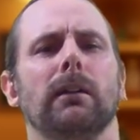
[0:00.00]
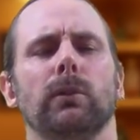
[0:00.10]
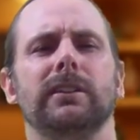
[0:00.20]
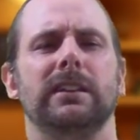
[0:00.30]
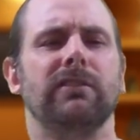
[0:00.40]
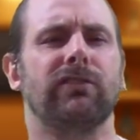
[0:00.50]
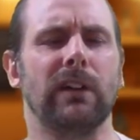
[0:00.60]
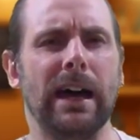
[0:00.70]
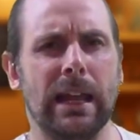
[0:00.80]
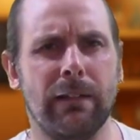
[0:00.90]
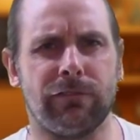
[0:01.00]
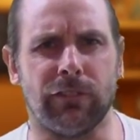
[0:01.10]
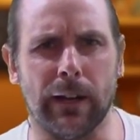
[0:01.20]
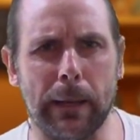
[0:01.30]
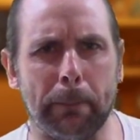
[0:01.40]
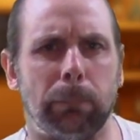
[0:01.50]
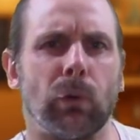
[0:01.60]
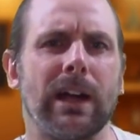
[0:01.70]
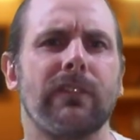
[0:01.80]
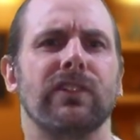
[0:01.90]
with the Friday Funny
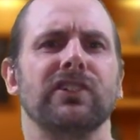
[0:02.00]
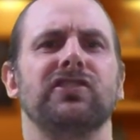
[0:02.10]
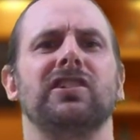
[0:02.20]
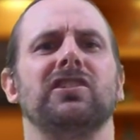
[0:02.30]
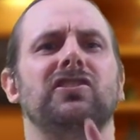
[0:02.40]
Breakfast.